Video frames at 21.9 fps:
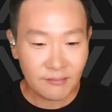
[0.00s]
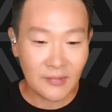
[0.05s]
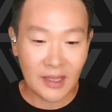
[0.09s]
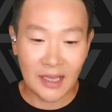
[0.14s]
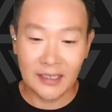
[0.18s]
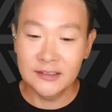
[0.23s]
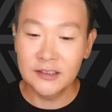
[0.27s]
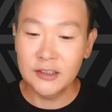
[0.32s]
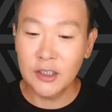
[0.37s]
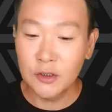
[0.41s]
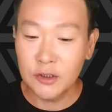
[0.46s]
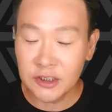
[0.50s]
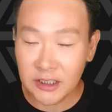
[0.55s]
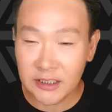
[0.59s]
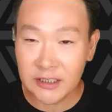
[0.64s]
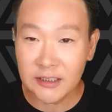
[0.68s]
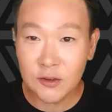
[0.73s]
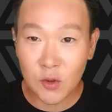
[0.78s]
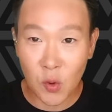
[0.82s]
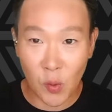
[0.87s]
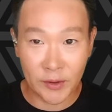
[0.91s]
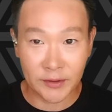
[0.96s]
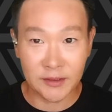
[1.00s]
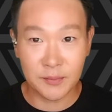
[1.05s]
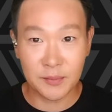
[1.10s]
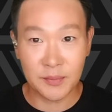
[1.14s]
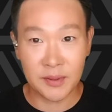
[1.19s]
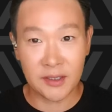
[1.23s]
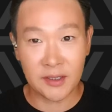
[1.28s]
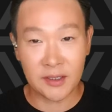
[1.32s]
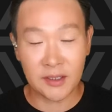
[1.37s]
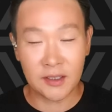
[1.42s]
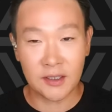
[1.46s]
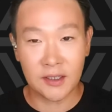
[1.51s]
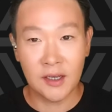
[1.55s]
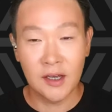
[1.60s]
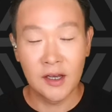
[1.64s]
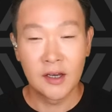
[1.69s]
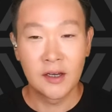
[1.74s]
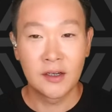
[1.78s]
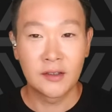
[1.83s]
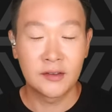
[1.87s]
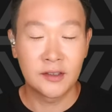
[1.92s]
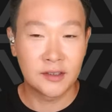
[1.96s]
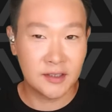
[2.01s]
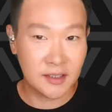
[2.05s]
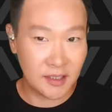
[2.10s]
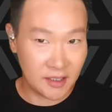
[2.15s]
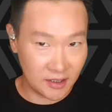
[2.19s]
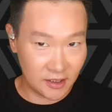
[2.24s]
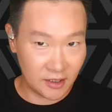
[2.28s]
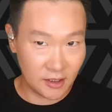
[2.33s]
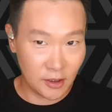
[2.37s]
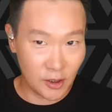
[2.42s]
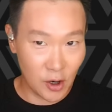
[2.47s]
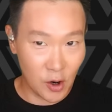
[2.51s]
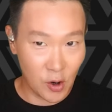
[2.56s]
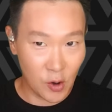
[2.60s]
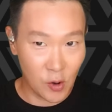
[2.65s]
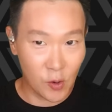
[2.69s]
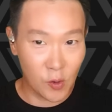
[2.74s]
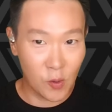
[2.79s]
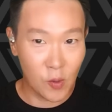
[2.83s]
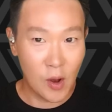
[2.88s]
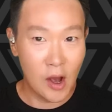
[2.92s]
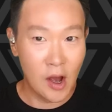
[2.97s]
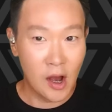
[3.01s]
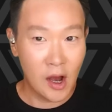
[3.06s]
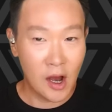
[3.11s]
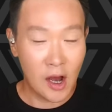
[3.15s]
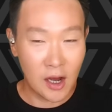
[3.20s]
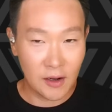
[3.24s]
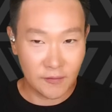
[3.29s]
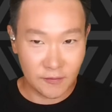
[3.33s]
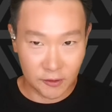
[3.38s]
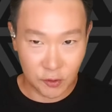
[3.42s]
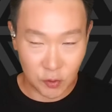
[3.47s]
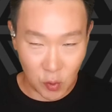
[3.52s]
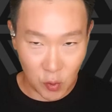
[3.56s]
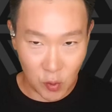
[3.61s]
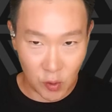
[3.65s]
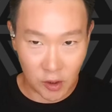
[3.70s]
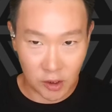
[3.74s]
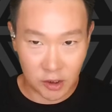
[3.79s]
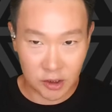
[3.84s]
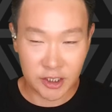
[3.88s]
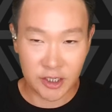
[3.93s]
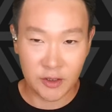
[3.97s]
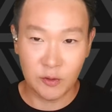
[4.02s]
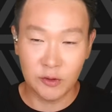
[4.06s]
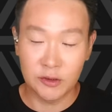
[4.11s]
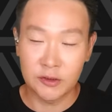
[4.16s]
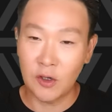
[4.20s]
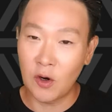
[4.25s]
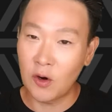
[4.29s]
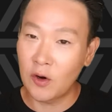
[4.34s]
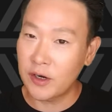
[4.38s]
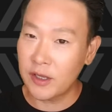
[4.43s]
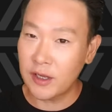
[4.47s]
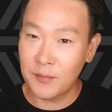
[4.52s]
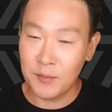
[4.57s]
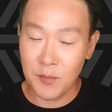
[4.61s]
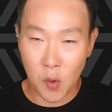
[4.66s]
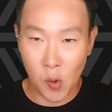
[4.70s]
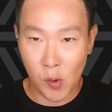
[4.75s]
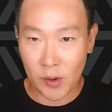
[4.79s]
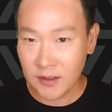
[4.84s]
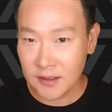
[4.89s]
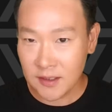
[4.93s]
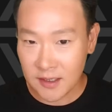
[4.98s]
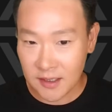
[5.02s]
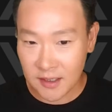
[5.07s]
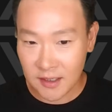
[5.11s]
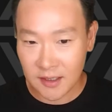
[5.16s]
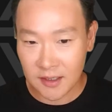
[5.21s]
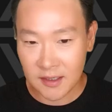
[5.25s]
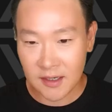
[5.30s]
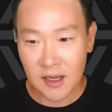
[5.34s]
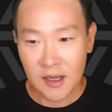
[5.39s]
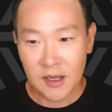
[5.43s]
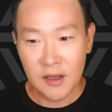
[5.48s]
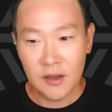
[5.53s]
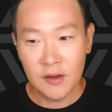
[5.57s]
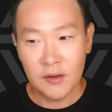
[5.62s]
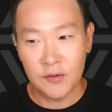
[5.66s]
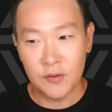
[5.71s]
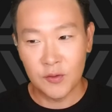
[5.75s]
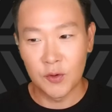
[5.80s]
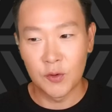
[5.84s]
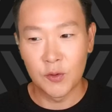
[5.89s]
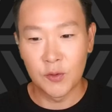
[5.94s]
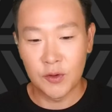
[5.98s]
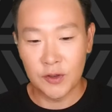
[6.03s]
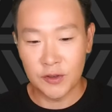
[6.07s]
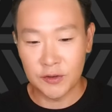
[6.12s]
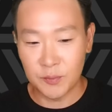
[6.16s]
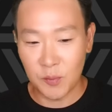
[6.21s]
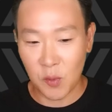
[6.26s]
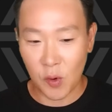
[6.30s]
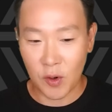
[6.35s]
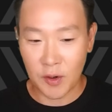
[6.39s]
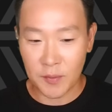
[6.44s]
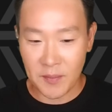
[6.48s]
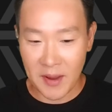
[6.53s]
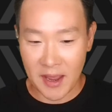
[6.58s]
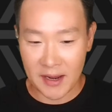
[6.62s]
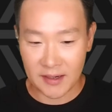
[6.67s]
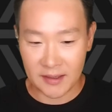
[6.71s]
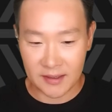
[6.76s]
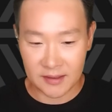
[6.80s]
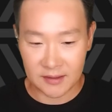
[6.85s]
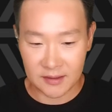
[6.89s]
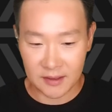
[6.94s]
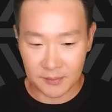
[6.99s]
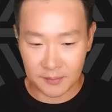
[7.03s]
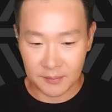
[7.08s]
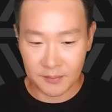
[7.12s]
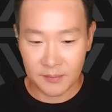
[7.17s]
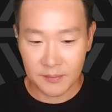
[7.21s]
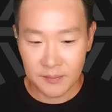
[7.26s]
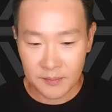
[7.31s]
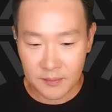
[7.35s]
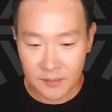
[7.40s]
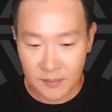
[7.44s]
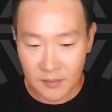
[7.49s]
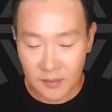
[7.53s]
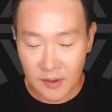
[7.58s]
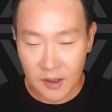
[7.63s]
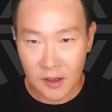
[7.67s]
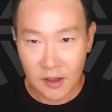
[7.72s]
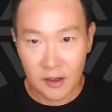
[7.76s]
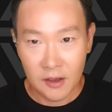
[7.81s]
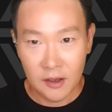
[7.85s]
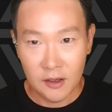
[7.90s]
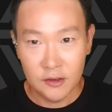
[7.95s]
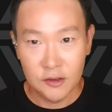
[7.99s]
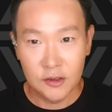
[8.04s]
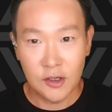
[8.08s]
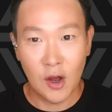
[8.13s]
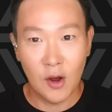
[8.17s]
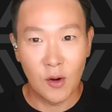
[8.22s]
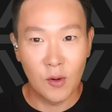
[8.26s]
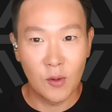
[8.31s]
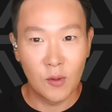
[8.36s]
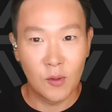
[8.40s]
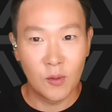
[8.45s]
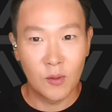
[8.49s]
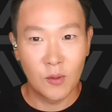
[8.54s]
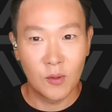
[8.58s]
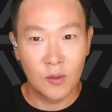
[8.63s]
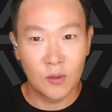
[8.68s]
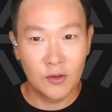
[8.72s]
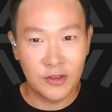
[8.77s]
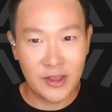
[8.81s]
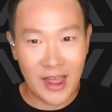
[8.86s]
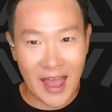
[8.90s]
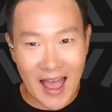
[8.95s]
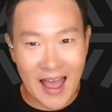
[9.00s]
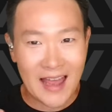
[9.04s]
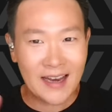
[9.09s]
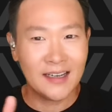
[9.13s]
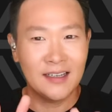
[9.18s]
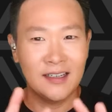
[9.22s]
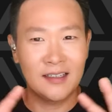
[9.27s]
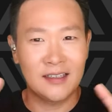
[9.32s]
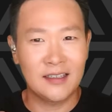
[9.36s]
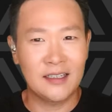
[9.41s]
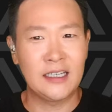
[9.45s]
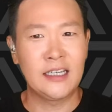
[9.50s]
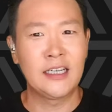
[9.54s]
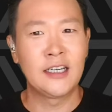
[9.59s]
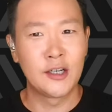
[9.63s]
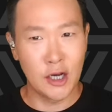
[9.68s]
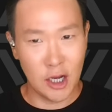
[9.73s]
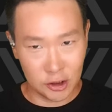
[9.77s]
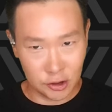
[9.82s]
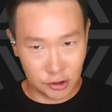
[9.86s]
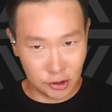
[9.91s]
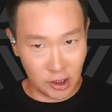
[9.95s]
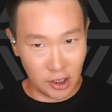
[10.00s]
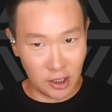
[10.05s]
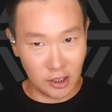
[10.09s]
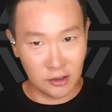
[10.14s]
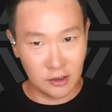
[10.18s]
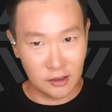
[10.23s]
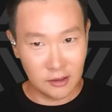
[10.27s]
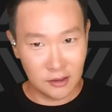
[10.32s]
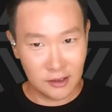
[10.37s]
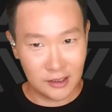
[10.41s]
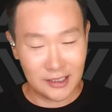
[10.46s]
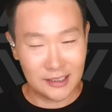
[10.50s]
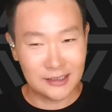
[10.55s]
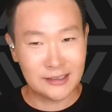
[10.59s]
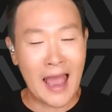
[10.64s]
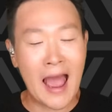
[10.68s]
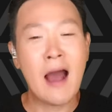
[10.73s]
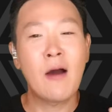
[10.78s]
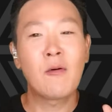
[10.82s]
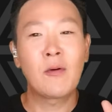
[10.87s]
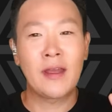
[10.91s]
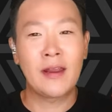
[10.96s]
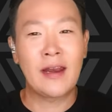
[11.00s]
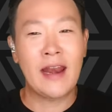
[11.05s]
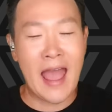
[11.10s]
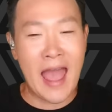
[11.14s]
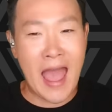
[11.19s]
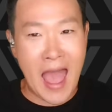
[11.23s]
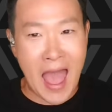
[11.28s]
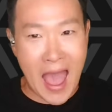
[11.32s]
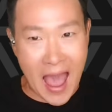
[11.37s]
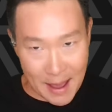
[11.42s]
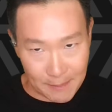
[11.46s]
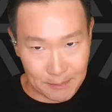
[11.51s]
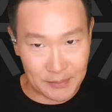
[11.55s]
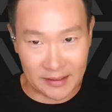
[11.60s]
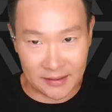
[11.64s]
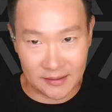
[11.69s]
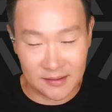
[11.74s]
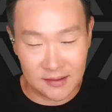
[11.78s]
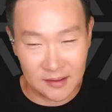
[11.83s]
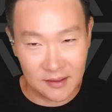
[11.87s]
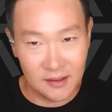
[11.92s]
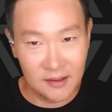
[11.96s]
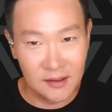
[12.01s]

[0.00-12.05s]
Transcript: And so she's going to be the CEO of ADOR. She was already appointed through this board mechanism. So that, in a nutshell, is how it happened.